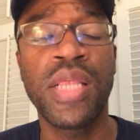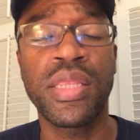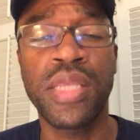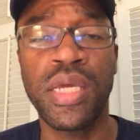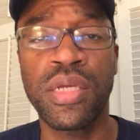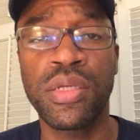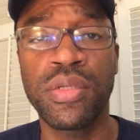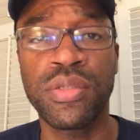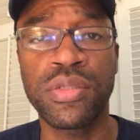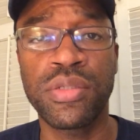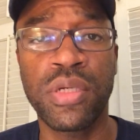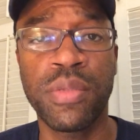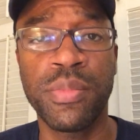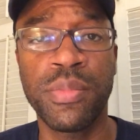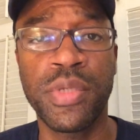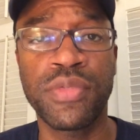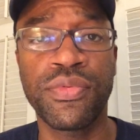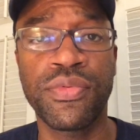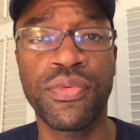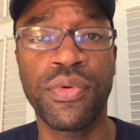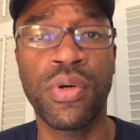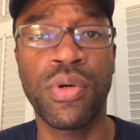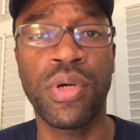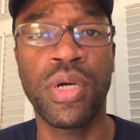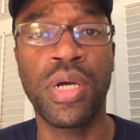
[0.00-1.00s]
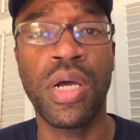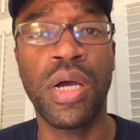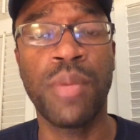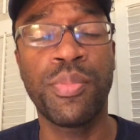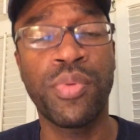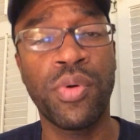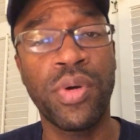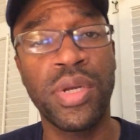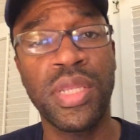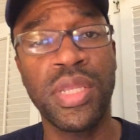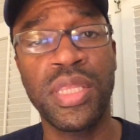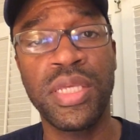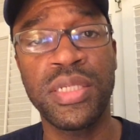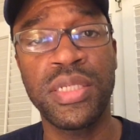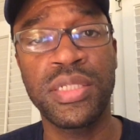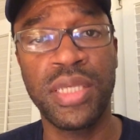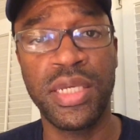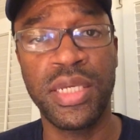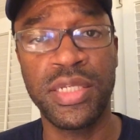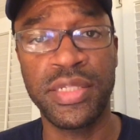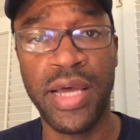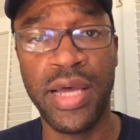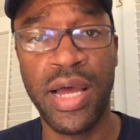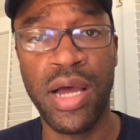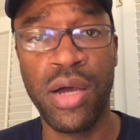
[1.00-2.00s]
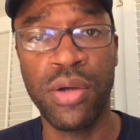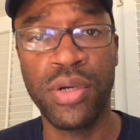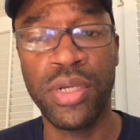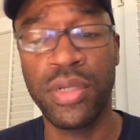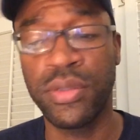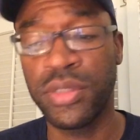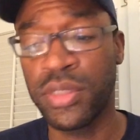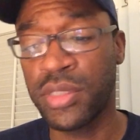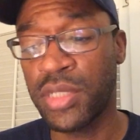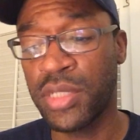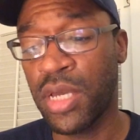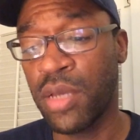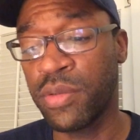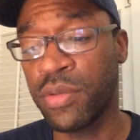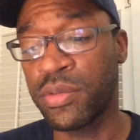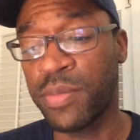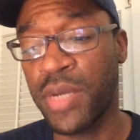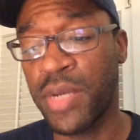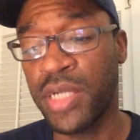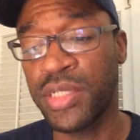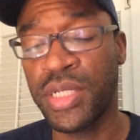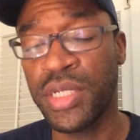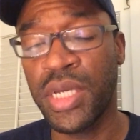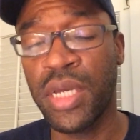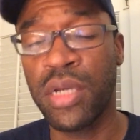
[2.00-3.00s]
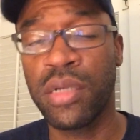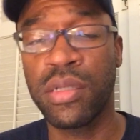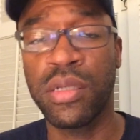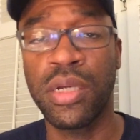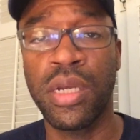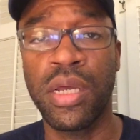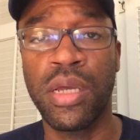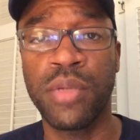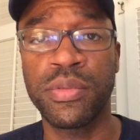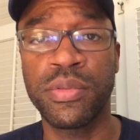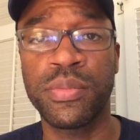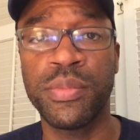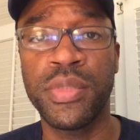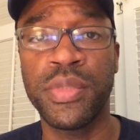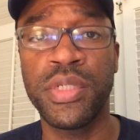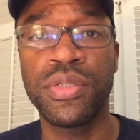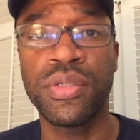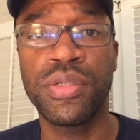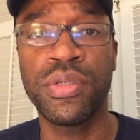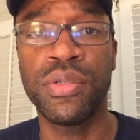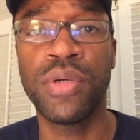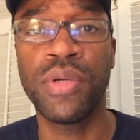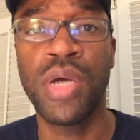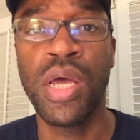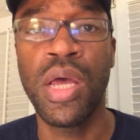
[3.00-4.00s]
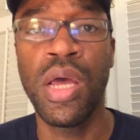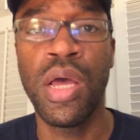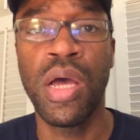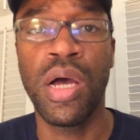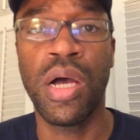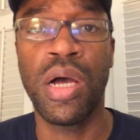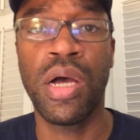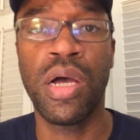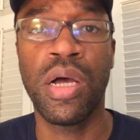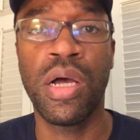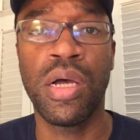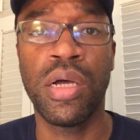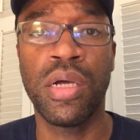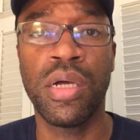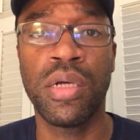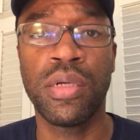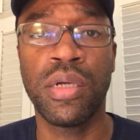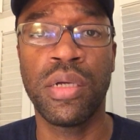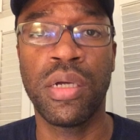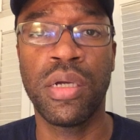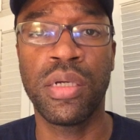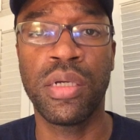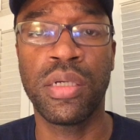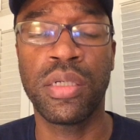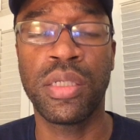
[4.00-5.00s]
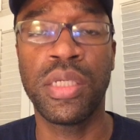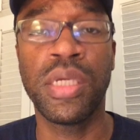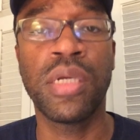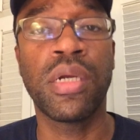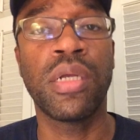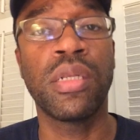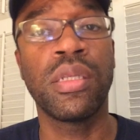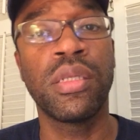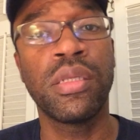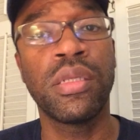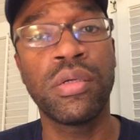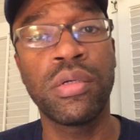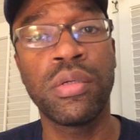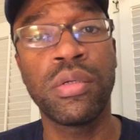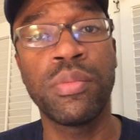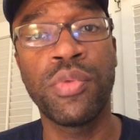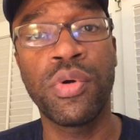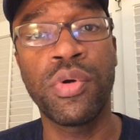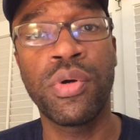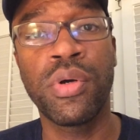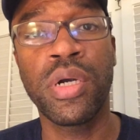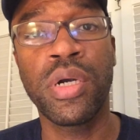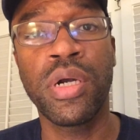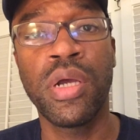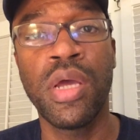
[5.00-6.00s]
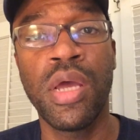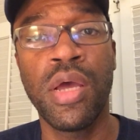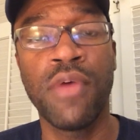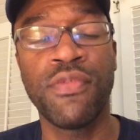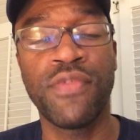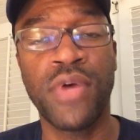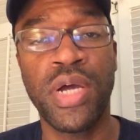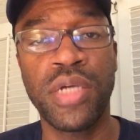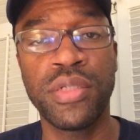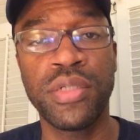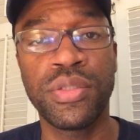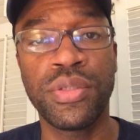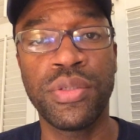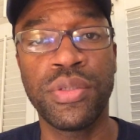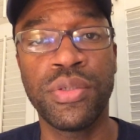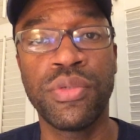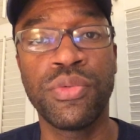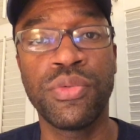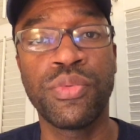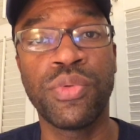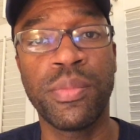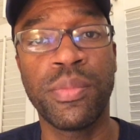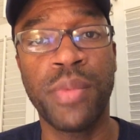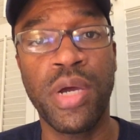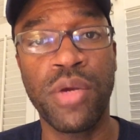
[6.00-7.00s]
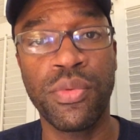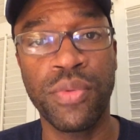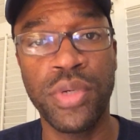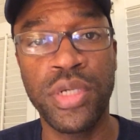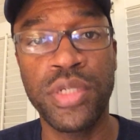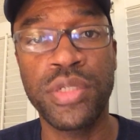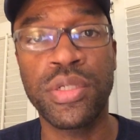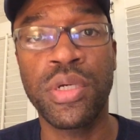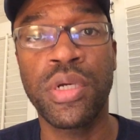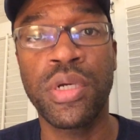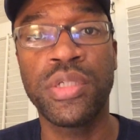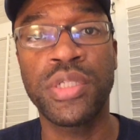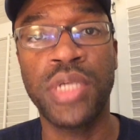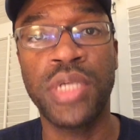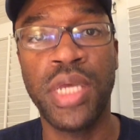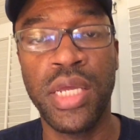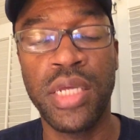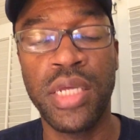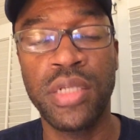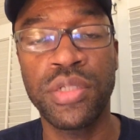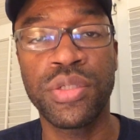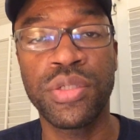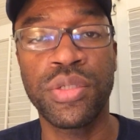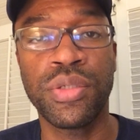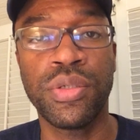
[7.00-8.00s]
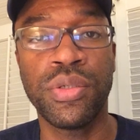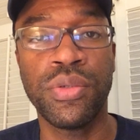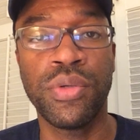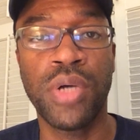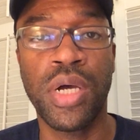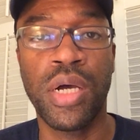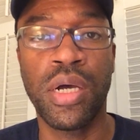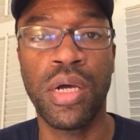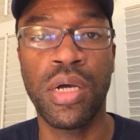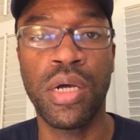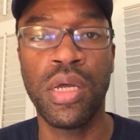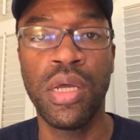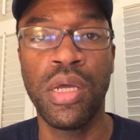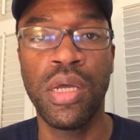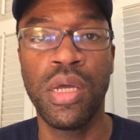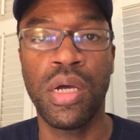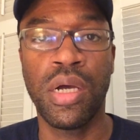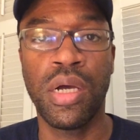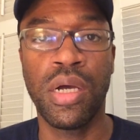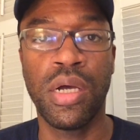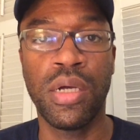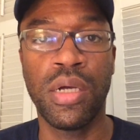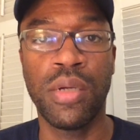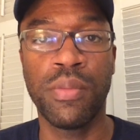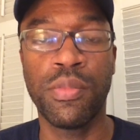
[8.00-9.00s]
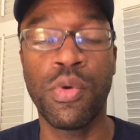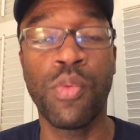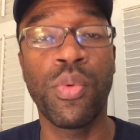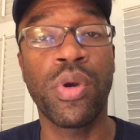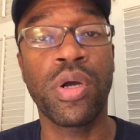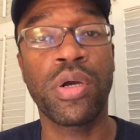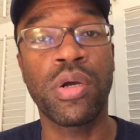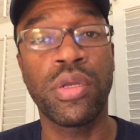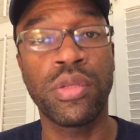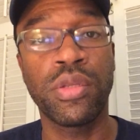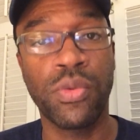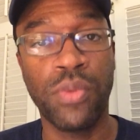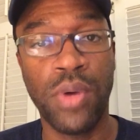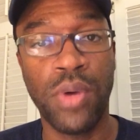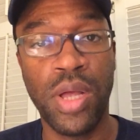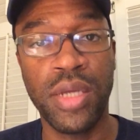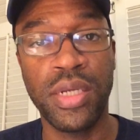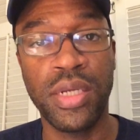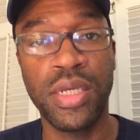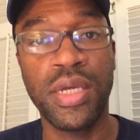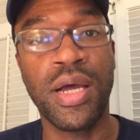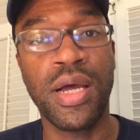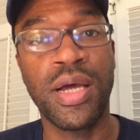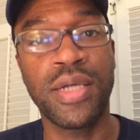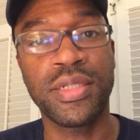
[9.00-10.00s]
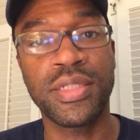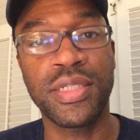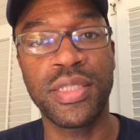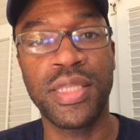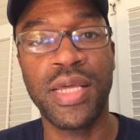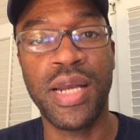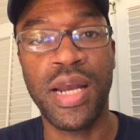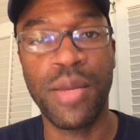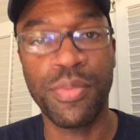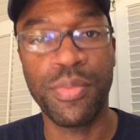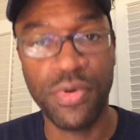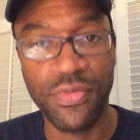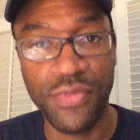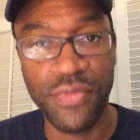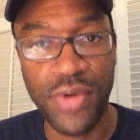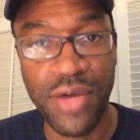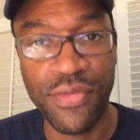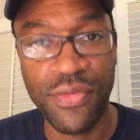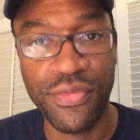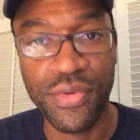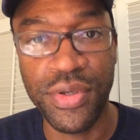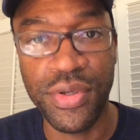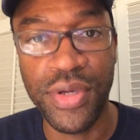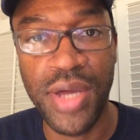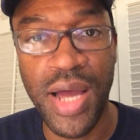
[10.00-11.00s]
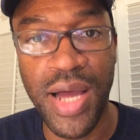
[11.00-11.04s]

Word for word: Thank you so much for uh, pointing these things out. It just helps my channel and helps me to uh, uh get a little more fine-tuned with my research and to uh, um, work on the quality content that I provide for you